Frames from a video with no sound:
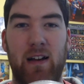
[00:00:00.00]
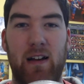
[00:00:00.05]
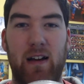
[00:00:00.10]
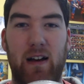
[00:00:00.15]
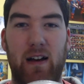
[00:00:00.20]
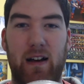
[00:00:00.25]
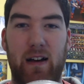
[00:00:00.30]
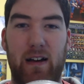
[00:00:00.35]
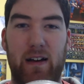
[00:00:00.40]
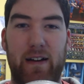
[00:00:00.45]

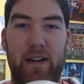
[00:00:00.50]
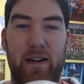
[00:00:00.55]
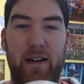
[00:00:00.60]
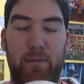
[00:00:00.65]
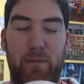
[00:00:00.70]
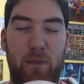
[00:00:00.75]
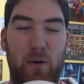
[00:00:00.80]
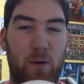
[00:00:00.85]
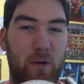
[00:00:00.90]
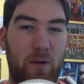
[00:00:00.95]
an
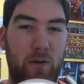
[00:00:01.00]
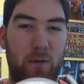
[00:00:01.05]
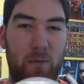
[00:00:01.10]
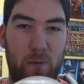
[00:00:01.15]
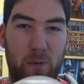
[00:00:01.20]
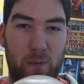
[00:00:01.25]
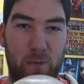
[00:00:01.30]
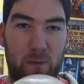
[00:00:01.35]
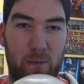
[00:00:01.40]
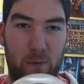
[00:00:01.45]

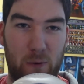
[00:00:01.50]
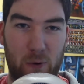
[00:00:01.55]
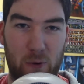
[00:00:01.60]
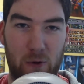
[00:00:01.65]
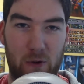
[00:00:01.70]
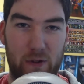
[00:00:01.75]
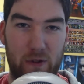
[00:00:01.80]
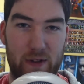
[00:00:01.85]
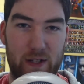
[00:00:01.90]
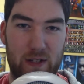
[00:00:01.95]
important
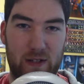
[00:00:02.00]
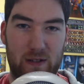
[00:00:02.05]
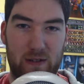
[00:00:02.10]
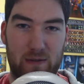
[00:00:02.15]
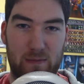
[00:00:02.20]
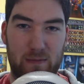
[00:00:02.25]
role in this